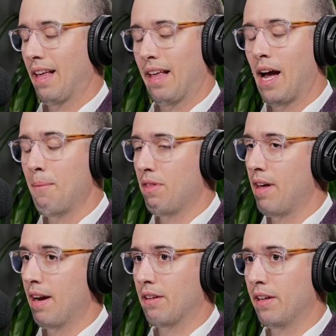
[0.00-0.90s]

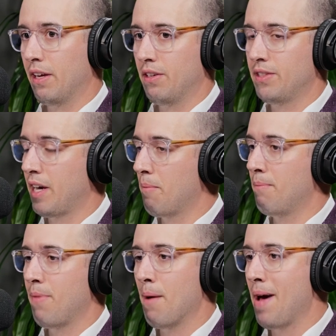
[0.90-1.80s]
hypothetically, you take
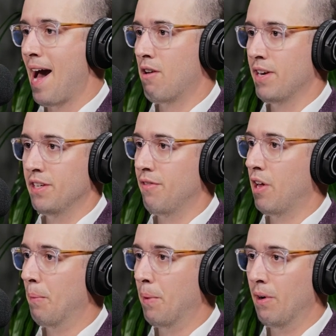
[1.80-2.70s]
a battery
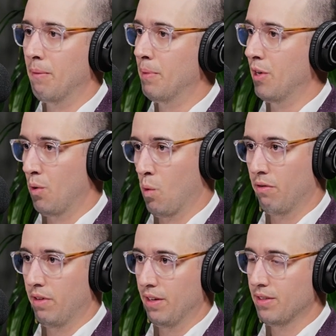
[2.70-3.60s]
developer up in the
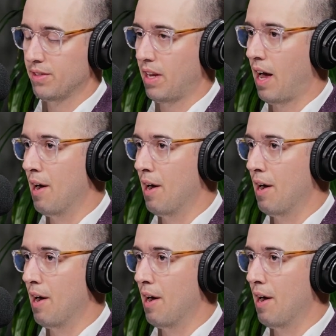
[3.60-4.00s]
Northeast.